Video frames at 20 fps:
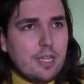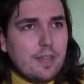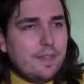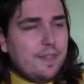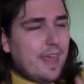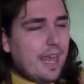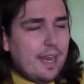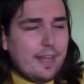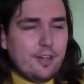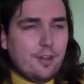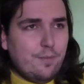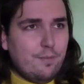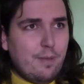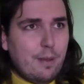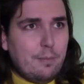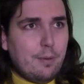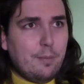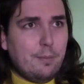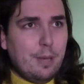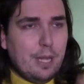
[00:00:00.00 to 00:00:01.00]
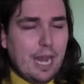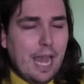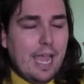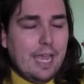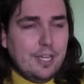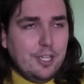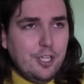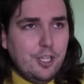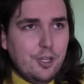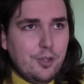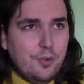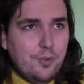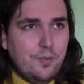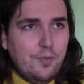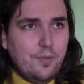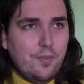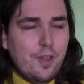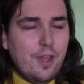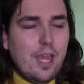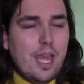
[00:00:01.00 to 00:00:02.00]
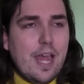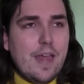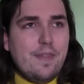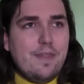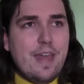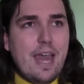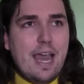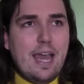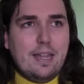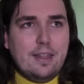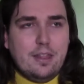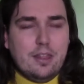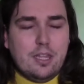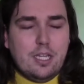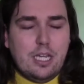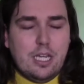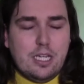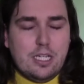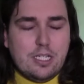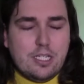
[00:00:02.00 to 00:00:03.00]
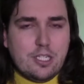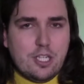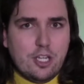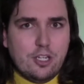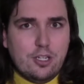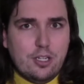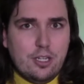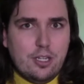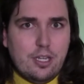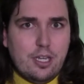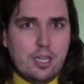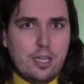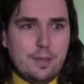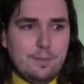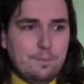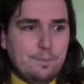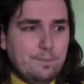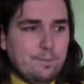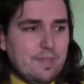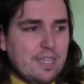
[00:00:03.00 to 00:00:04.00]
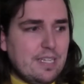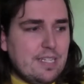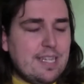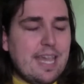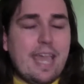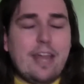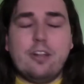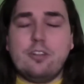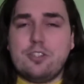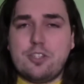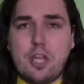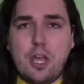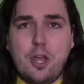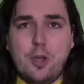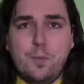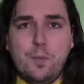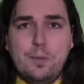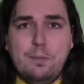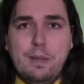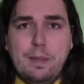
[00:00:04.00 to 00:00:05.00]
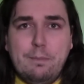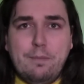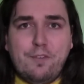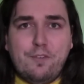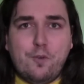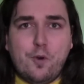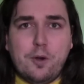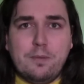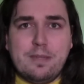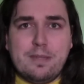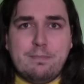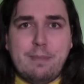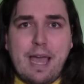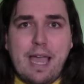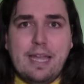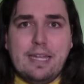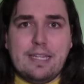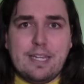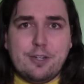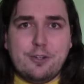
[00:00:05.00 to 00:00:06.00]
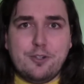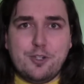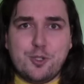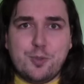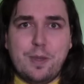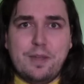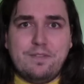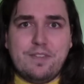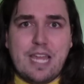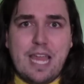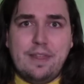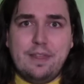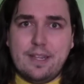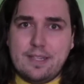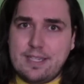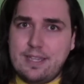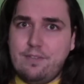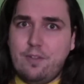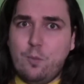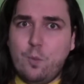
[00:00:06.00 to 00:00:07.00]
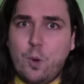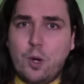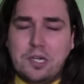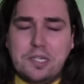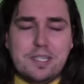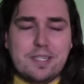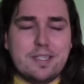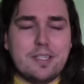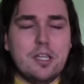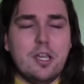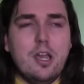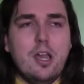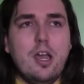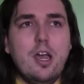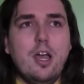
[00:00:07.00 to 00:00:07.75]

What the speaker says: That I don't remember. But I knew that the song, the title song would be performed by Taylor Swift and the Civil Wars.